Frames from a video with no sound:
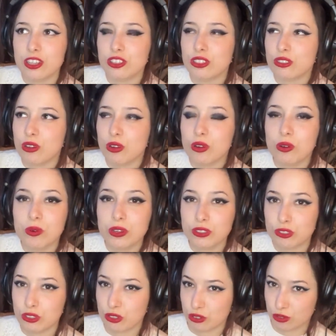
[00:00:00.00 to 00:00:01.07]
so
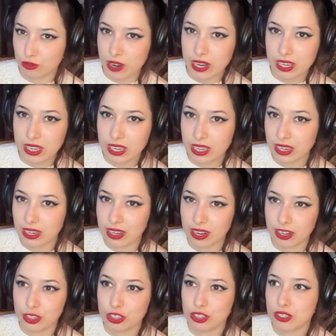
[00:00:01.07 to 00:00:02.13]
striking
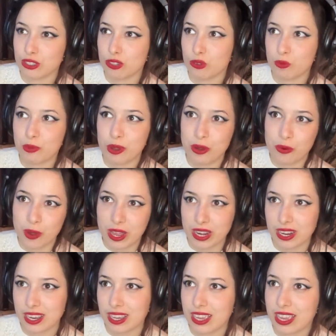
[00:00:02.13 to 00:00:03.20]
and just
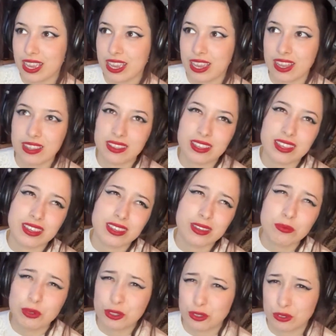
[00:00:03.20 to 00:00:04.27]
poetic, and the
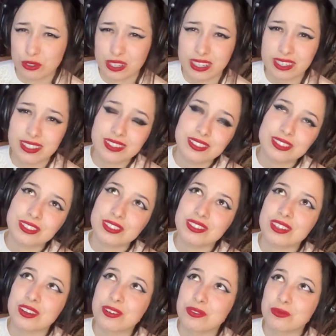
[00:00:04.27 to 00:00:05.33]
imagery is
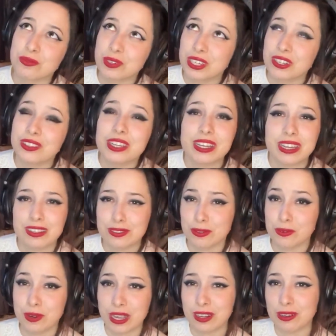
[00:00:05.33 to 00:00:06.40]
just unreal. Like, as a
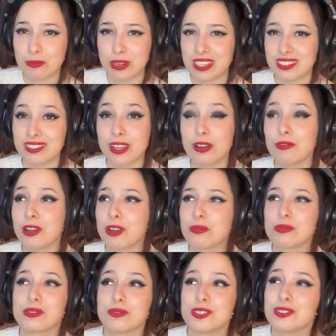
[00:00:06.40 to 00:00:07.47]
writer myself, I
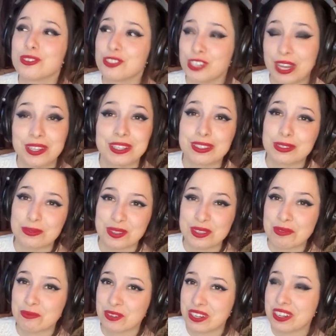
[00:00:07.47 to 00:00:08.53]
almost feel jealous while
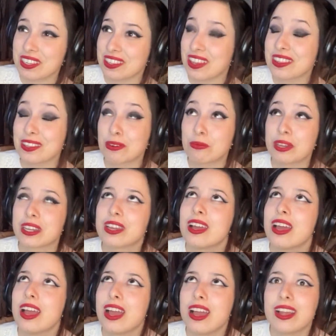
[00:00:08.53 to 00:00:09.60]
I'm reading that I'm like,
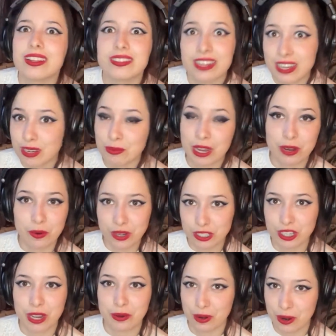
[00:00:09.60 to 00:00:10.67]
damn, I
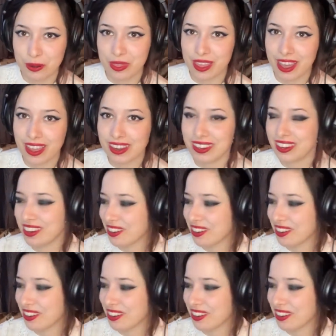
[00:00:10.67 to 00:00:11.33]
wish I wrote that,